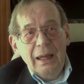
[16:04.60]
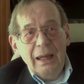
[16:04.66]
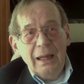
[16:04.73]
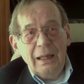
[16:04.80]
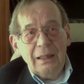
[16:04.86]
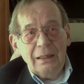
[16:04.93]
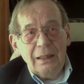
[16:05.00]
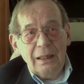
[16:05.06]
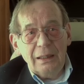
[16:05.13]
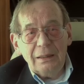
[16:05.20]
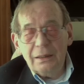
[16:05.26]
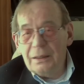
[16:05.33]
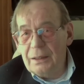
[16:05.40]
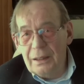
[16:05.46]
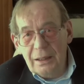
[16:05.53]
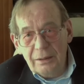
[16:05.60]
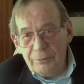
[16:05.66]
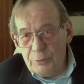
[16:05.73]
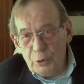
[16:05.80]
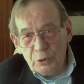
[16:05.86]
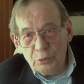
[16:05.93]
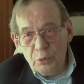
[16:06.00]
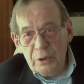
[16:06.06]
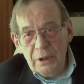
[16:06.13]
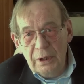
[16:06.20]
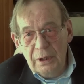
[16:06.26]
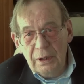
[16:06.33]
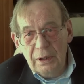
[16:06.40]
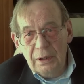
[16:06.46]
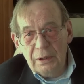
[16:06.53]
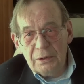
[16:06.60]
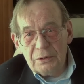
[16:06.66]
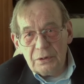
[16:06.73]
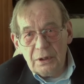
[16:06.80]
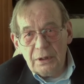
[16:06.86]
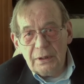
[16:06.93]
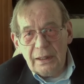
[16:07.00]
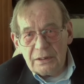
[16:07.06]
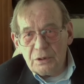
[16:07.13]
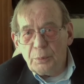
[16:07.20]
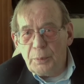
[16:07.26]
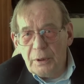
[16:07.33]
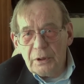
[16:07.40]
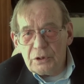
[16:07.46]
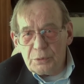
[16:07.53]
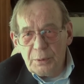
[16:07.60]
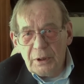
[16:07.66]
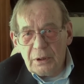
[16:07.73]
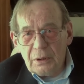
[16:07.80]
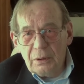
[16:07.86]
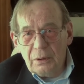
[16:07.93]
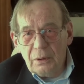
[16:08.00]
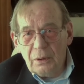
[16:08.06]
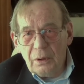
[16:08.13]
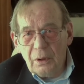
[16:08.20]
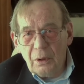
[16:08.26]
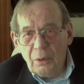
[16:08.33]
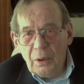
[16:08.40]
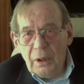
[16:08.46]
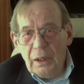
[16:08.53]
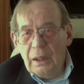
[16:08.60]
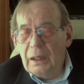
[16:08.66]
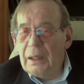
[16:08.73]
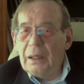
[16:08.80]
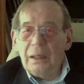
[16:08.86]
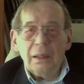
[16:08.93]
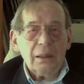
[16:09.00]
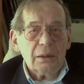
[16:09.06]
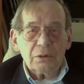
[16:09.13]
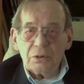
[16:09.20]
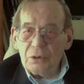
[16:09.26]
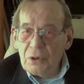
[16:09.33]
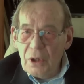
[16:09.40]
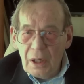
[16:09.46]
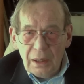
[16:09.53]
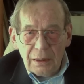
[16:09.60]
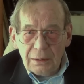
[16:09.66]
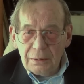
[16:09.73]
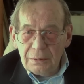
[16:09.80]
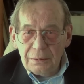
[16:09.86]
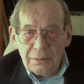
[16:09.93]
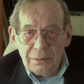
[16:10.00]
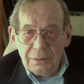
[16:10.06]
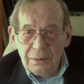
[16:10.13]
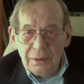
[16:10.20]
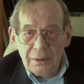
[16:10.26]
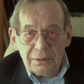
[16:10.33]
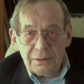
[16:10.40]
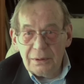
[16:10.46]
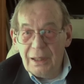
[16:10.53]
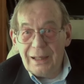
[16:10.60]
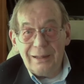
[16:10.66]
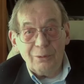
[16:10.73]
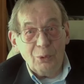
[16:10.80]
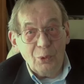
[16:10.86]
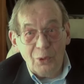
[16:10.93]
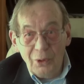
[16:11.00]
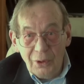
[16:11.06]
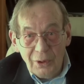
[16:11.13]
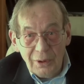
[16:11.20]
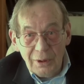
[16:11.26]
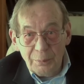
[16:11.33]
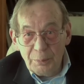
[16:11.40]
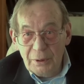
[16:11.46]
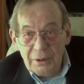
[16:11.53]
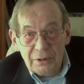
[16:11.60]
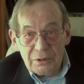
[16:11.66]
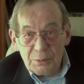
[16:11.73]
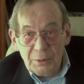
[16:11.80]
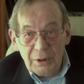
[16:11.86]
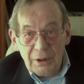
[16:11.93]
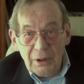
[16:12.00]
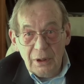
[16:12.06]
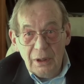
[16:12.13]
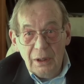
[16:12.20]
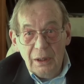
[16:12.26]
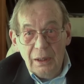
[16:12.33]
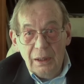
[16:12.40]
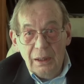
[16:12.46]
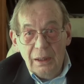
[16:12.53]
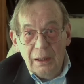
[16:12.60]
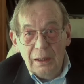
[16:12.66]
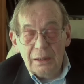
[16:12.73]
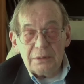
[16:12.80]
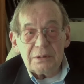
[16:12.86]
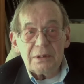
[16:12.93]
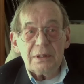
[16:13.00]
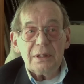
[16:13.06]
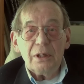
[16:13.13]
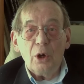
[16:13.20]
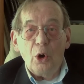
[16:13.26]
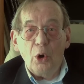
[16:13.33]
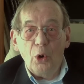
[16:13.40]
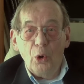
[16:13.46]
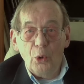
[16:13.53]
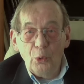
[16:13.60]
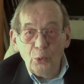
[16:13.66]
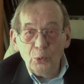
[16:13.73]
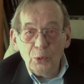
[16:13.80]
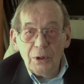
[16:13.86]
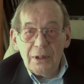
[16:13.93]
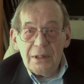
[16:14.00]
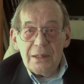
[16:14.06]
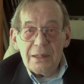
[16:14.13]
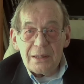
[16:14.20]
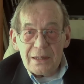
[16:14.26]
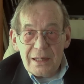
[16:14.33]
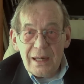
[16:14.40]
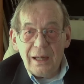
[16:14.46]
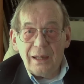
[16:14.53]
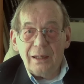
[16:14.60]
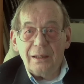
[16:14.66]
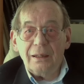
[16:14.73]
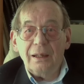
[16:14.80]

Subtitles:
and their first reading is that that's a punishment. You know, it's not. It's not at all a punishment. It's the only thing